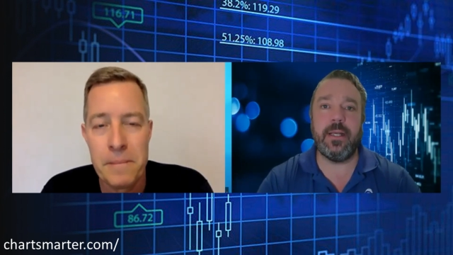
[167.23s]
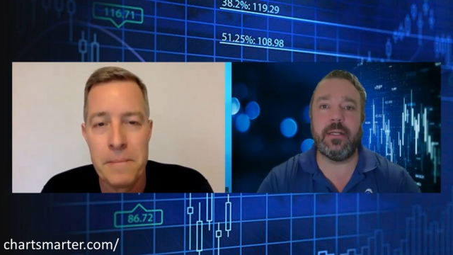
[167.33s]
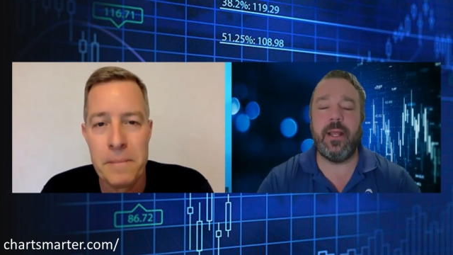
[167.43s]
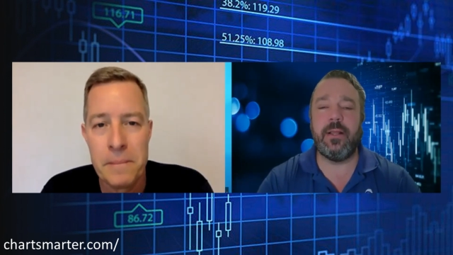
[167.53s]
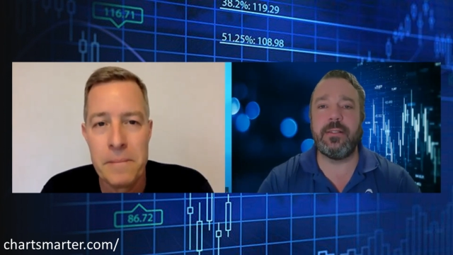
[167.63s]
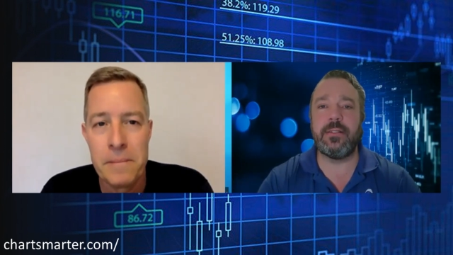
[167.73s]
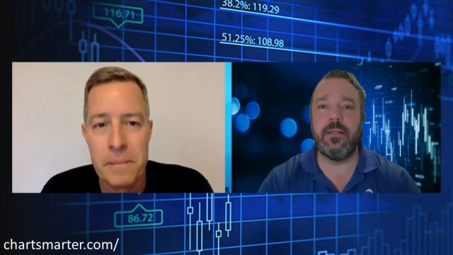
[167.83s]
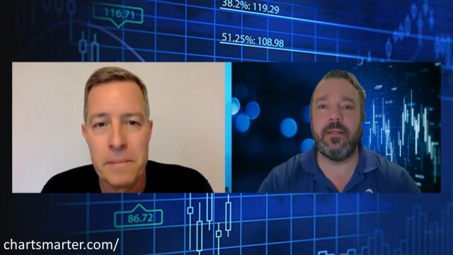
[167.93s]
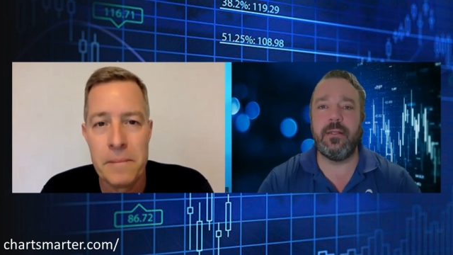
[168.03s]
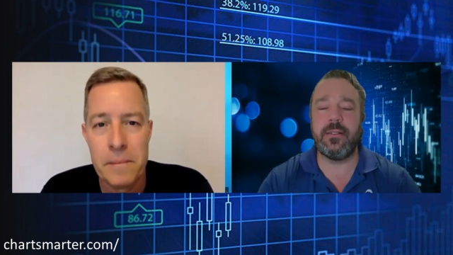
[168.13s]
Speaker 1: Doug. Now
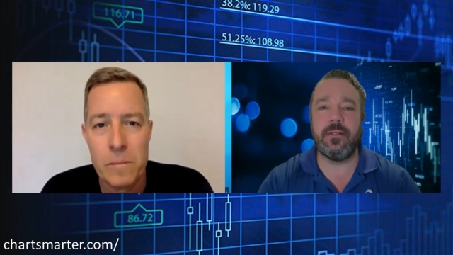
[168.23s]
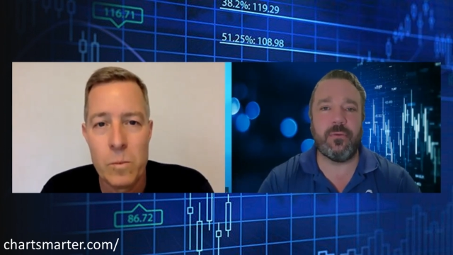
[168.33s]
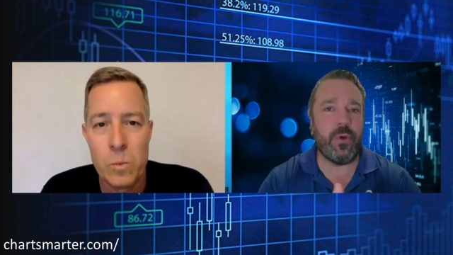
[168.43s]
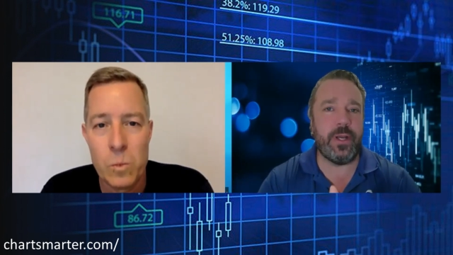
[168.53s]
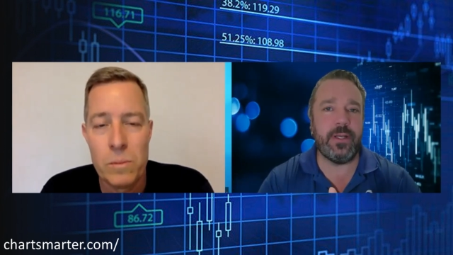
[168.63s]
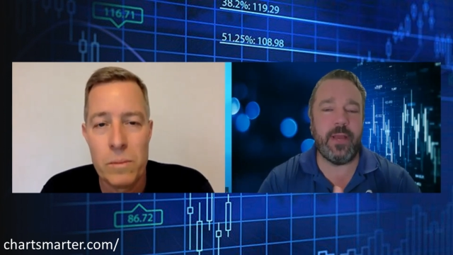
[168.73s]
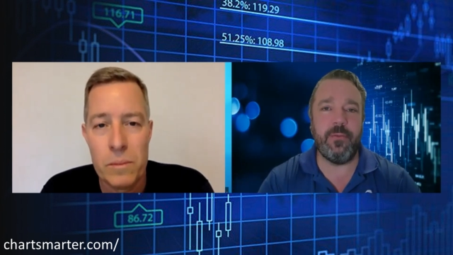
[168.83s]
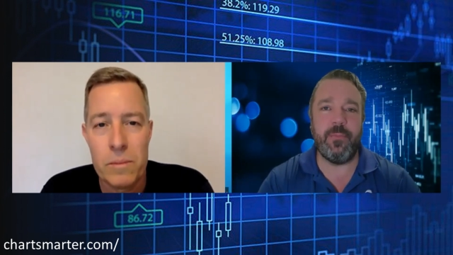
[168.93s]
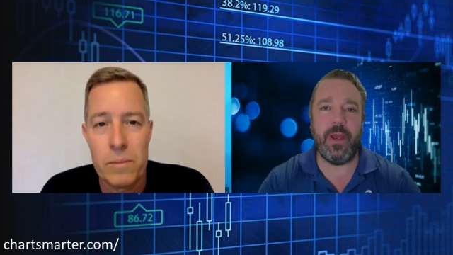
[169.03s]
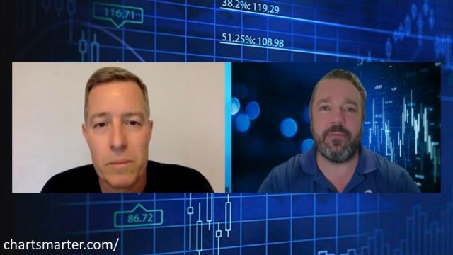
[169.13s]
listen, this is great to have you
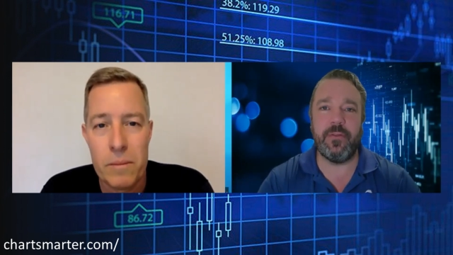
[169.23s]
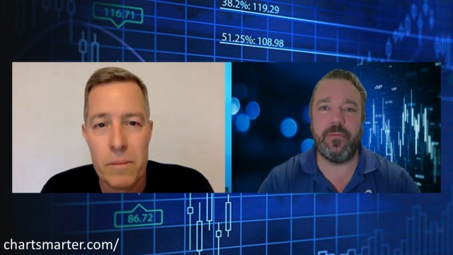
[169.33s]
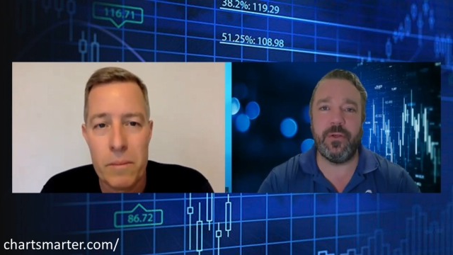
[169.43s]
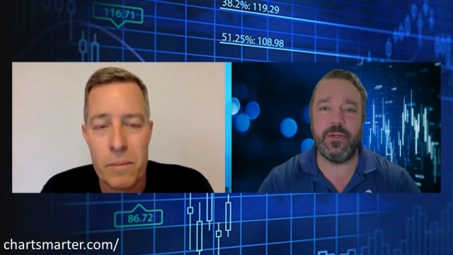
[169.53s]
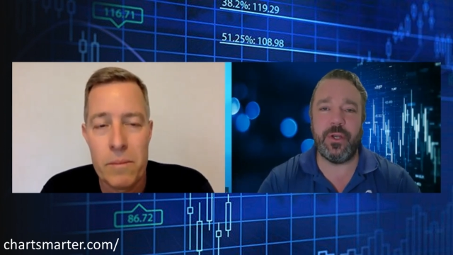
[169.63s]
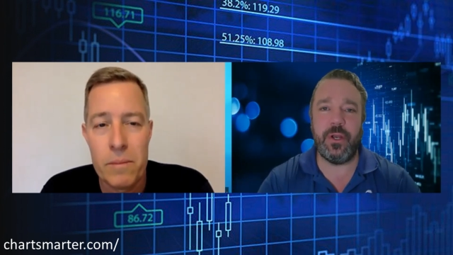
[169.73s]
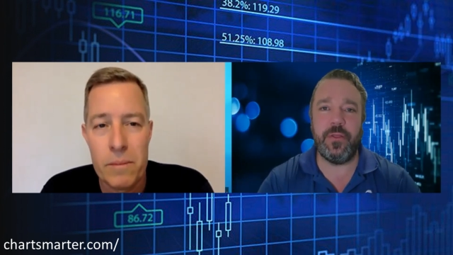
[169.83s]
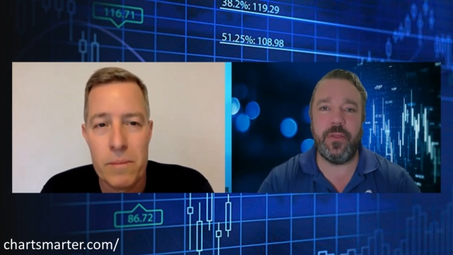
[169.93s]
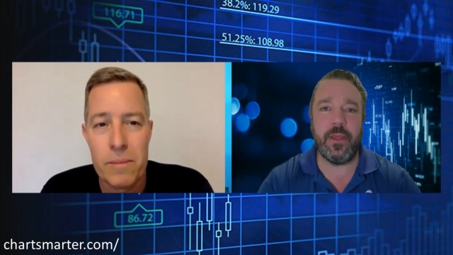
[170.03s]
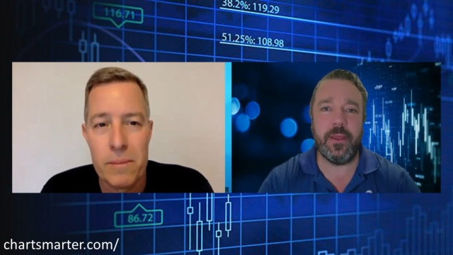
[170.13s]
back for the first show. Do you
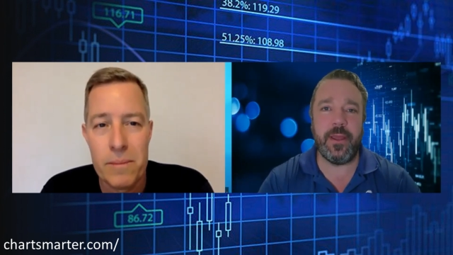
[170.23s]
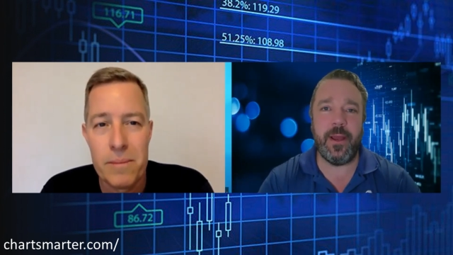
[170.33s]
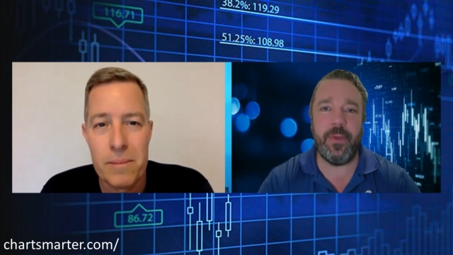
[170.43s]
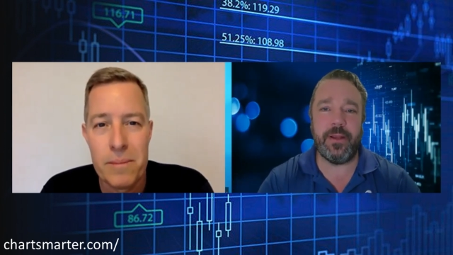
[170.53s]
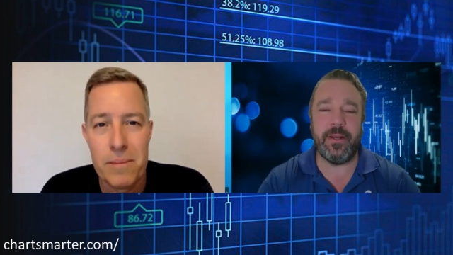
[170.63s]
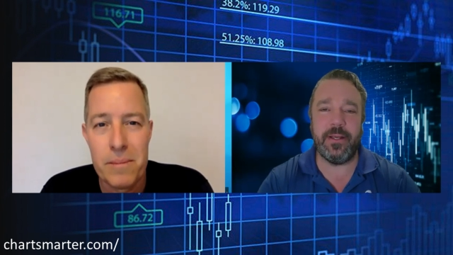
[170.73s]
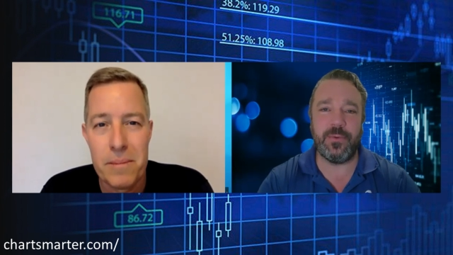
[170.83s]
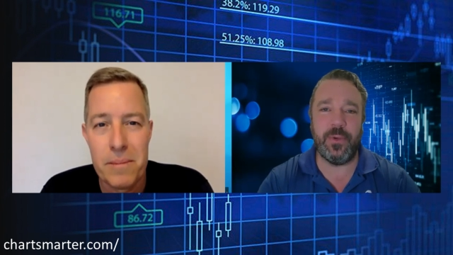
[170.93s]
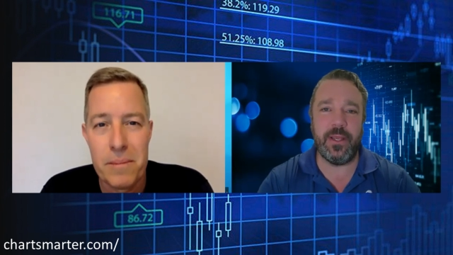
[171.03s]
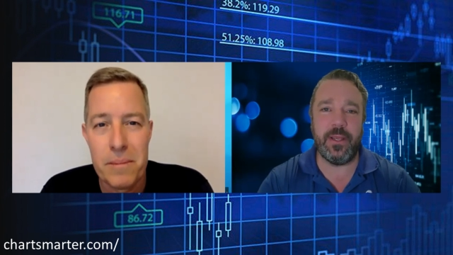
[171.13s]
think you can come back next
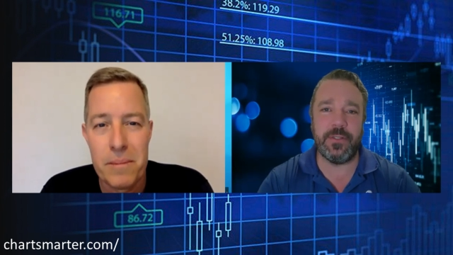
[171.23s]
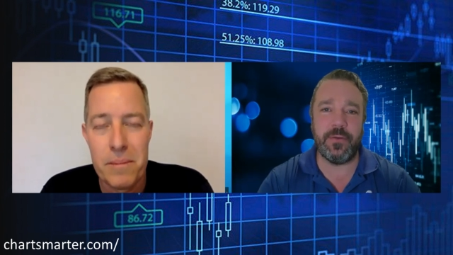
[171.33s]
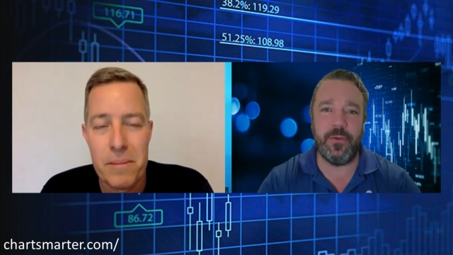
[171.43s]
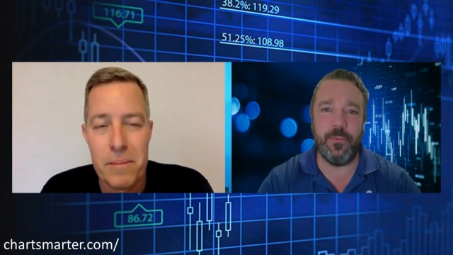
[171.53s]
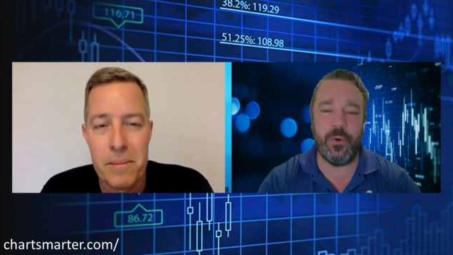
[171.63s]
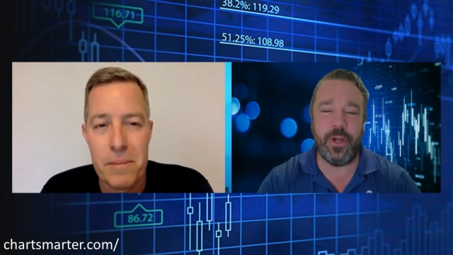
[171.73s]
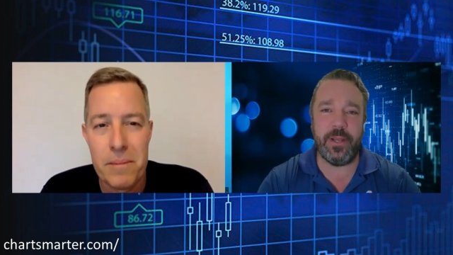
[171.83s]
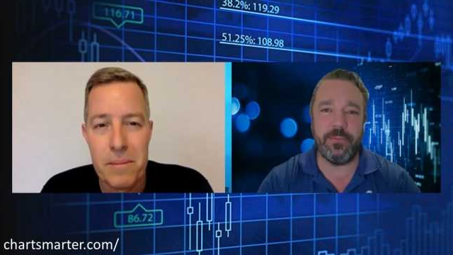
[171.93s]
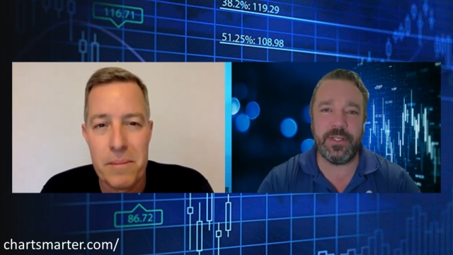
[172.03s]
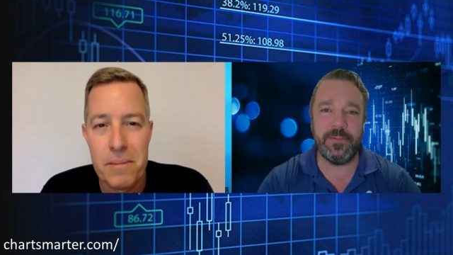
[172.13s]
week and give us a few more
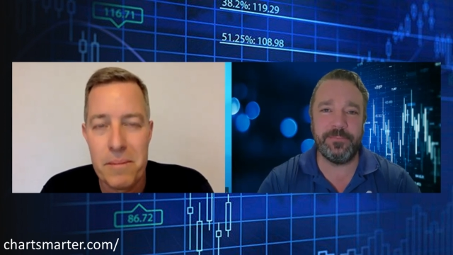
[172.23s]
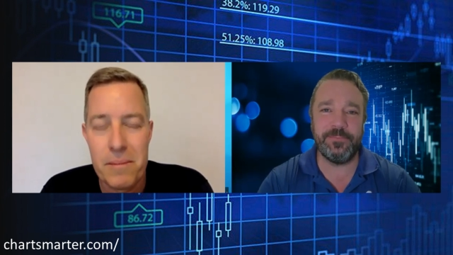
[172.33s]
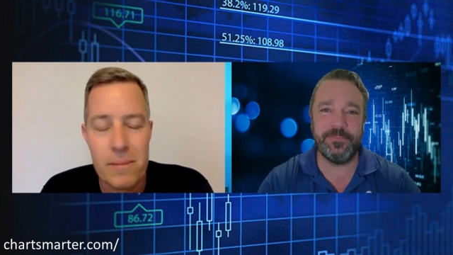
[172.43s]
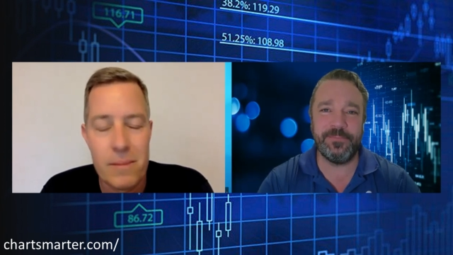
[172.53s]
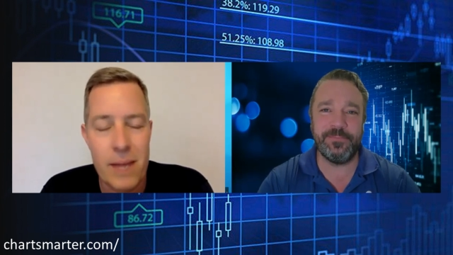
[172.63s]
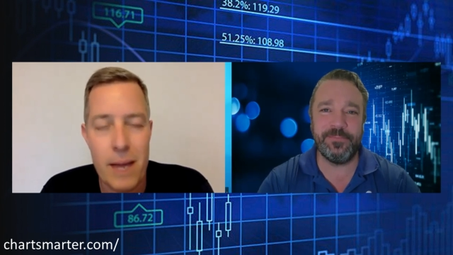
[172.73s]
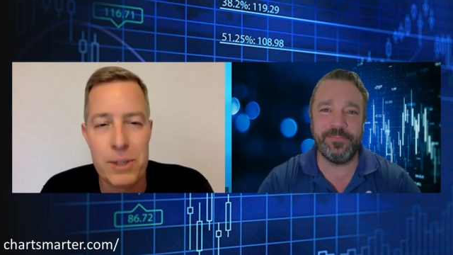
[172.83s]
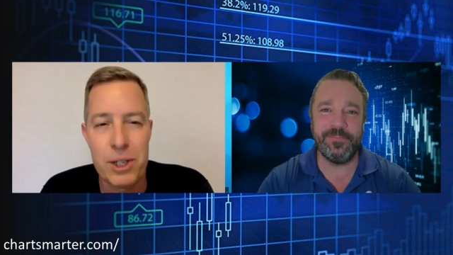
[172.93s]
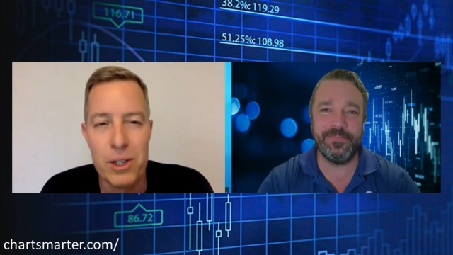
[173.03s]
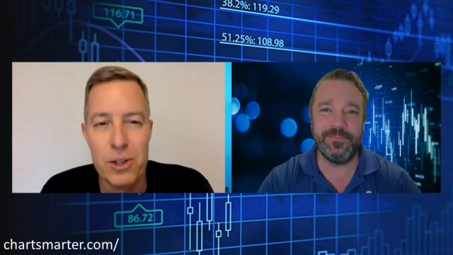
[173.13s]
names?
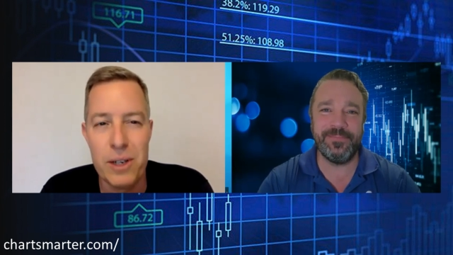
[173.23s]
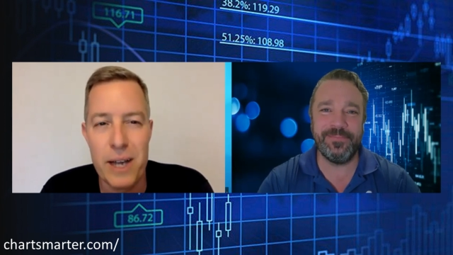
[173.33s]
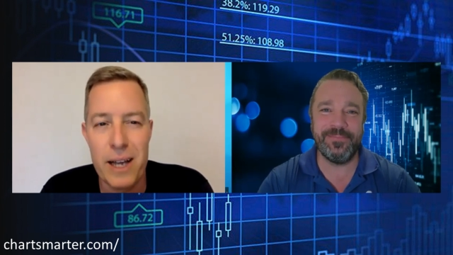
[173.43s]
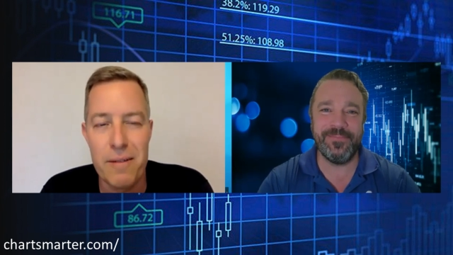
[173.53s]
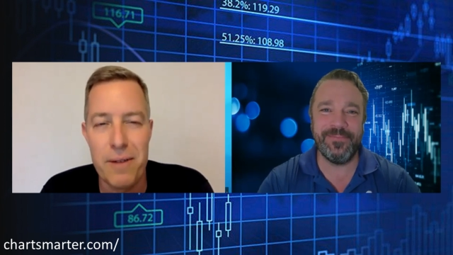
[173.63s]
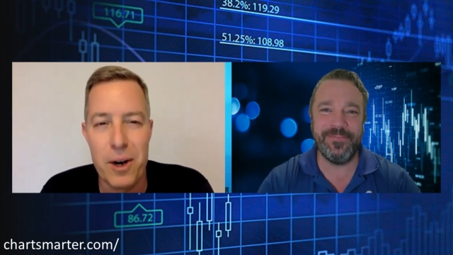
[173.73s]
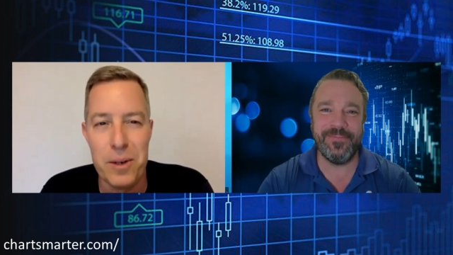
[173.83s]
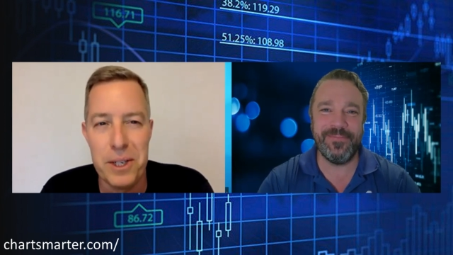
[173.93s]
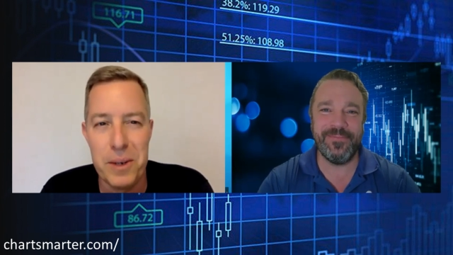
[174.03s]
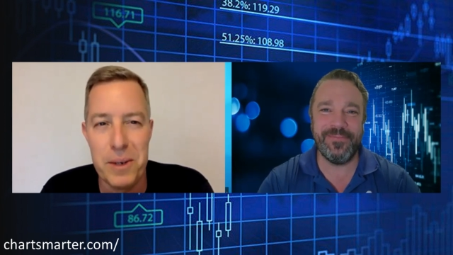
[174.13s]
Absolutely. I look forward
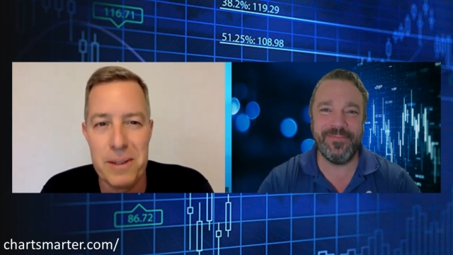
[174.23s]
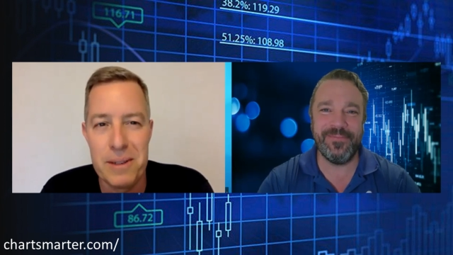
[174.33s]
to it.